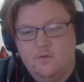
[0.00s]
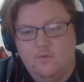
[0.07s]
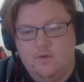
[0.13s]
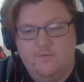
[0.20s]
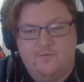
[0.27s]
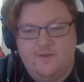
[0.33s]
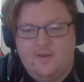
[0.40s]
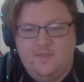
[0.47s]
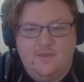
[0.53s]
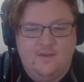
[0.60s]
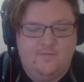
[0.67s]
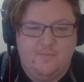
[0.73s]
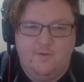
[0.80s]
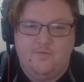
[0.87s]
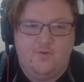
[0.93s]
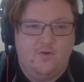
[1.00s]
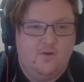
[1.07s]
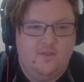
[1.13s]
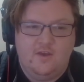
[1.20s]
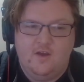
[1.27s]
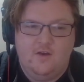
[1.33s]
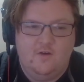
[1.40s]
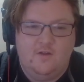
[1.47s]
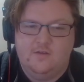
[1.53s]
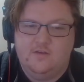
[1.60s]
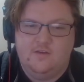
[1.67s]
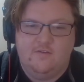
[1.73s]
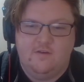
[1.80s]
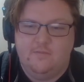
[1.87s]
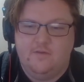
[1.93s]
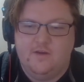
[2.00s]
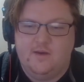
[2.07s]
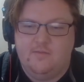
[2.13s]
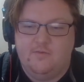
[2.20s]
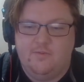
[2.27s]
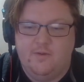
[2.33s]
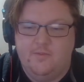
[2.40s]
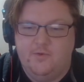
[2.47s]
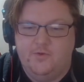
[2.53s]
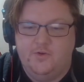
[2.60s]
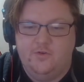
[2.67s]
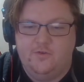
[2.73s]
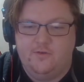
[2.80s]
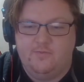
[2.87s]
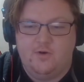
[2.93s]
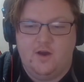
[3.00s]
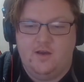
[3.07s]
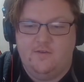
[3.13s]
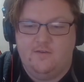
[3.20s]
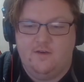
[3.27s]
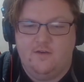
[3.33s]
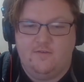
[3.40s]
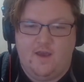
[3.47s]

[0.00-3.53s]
We've said this before, though, and sometimes people do surprise us.